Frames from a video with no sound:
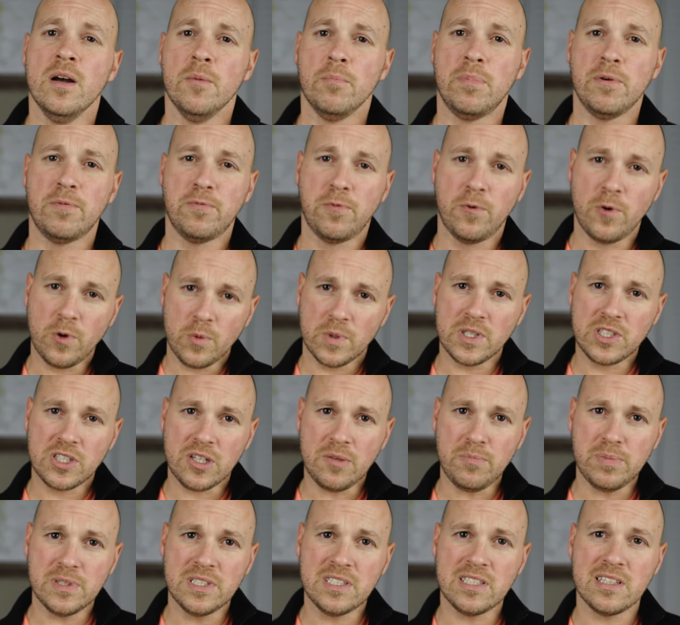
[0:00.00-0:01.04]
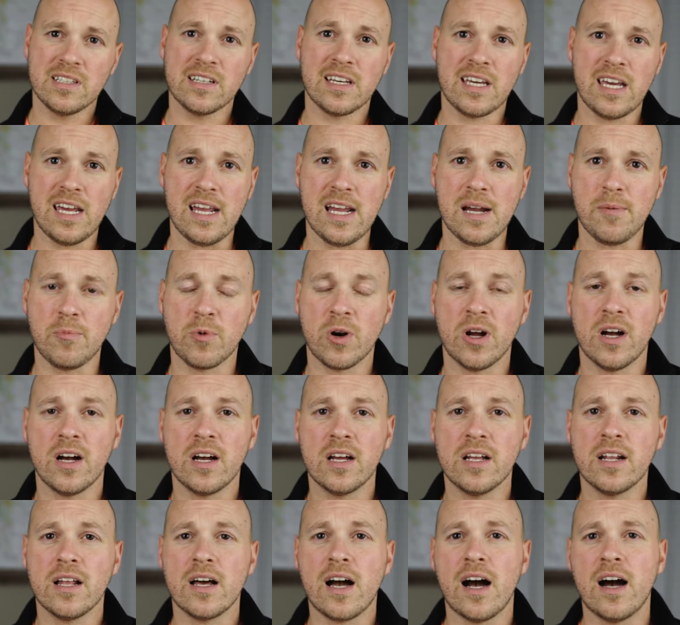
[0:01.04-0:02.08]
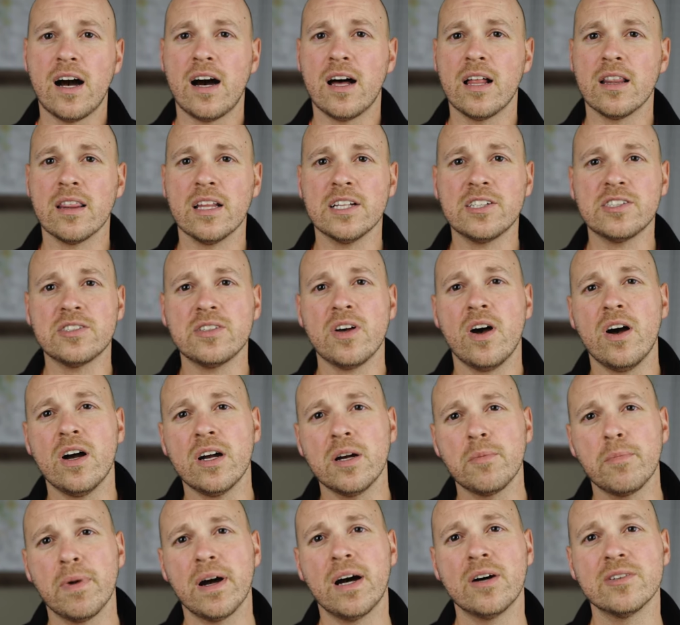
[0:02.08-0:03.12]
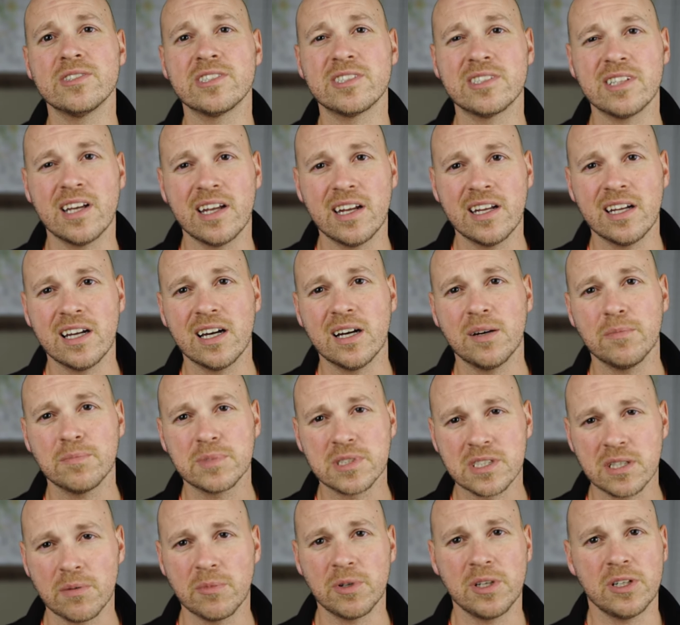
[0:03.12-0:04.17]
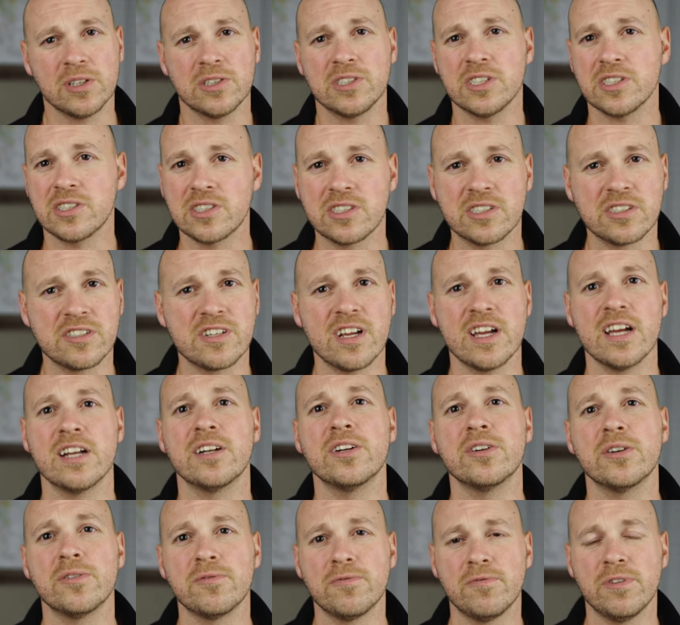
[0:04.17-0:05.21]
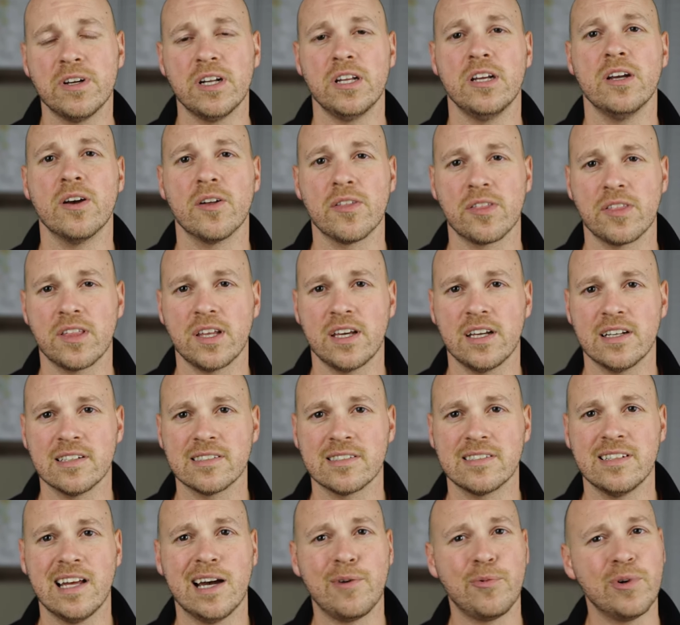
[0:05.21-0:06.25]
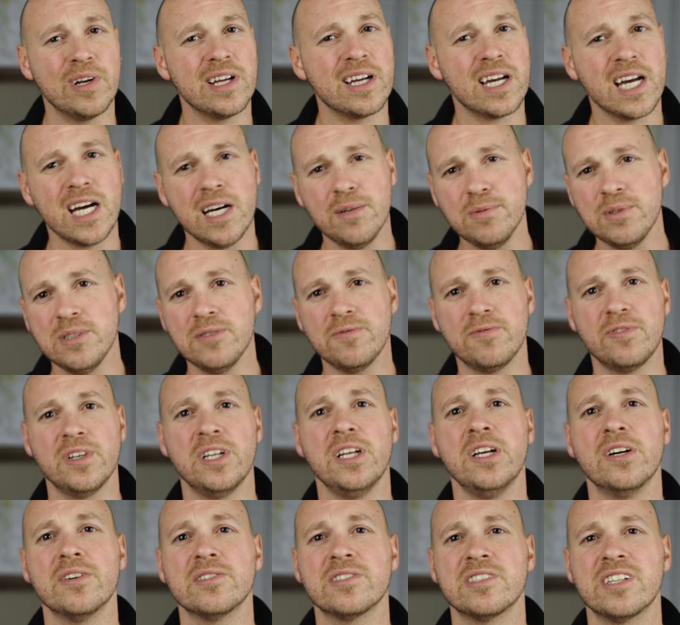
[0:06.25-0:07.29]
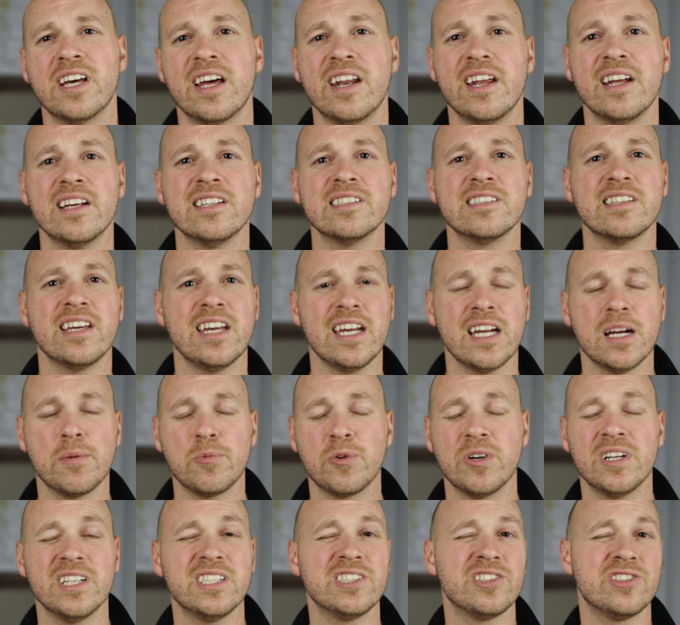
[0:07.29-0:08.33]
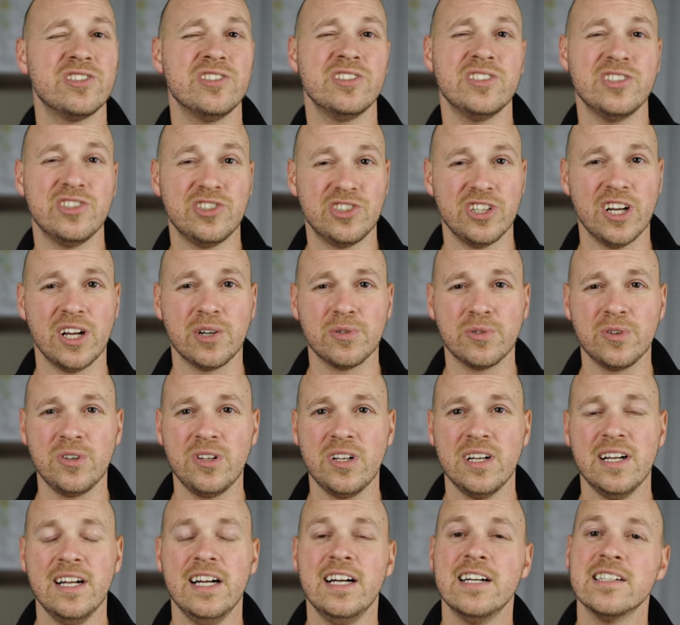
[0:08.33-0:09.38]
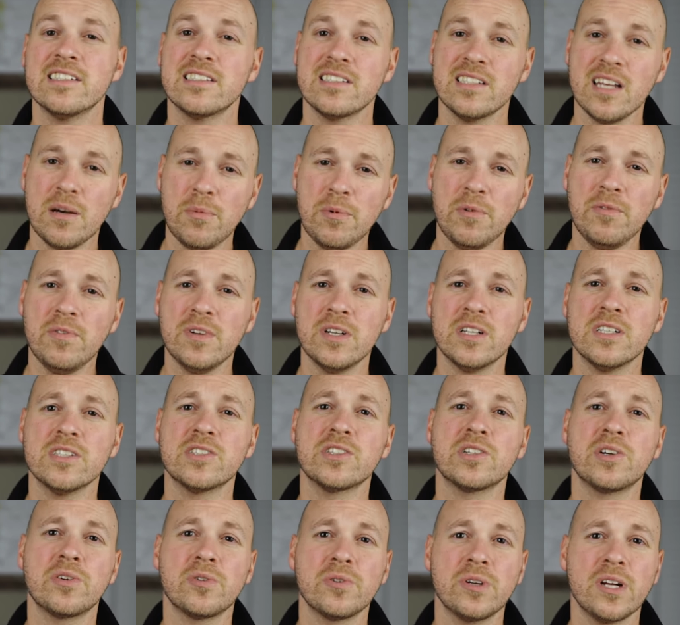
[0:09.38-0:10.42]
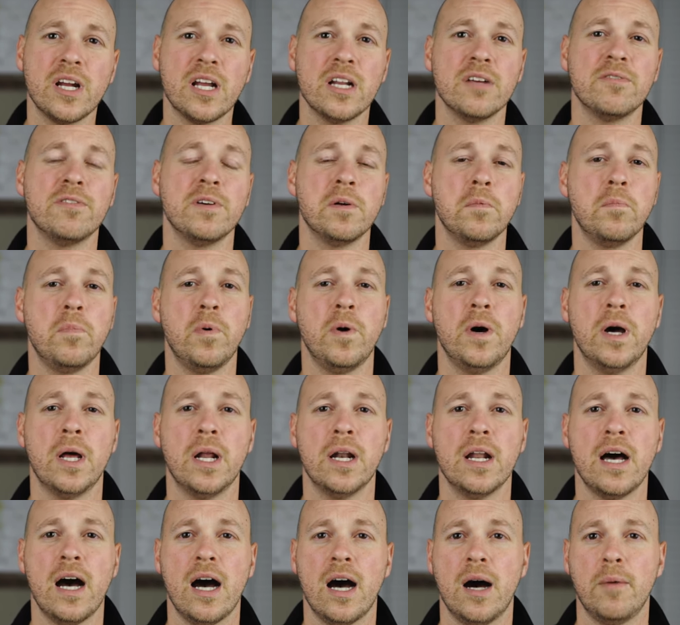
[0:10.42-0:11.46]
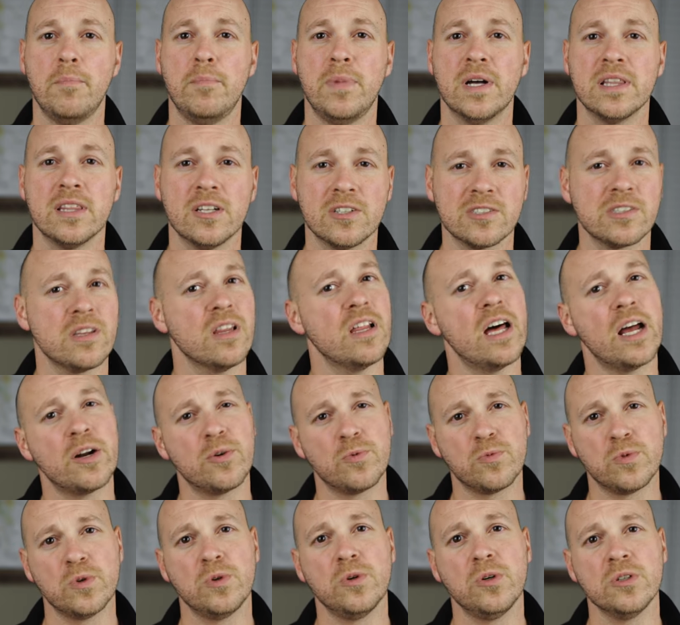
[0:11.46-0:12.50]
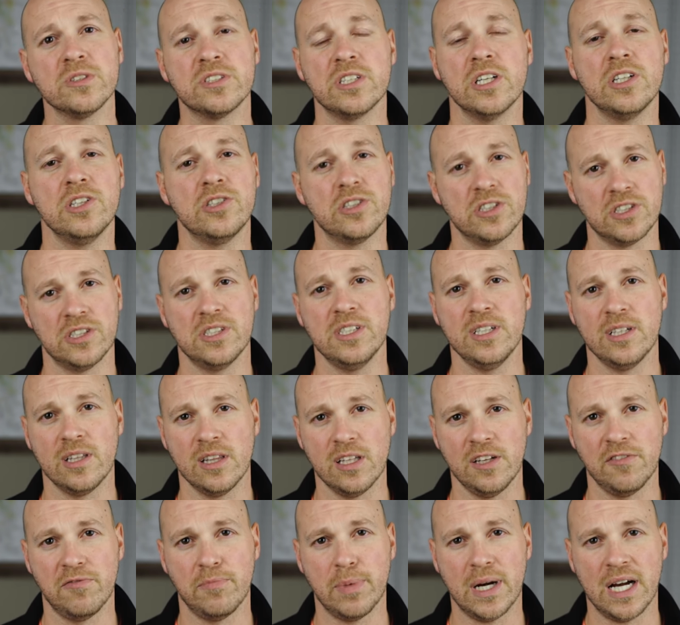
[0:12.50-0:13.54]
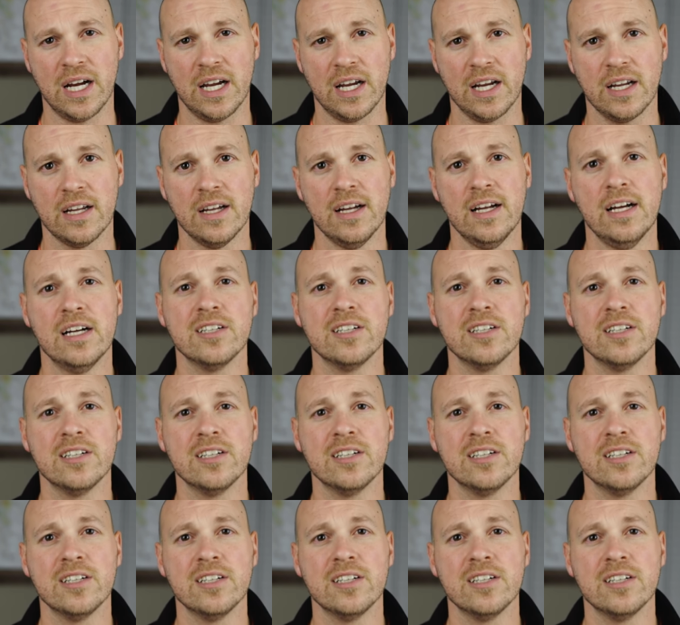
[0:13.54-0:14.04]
Before we jump into the camera, let's talk about setting up some of your just standard video things. Now, when it comes to video settings, camera in general, some of it is creative input, but there's a lot of rules that you just need to live by.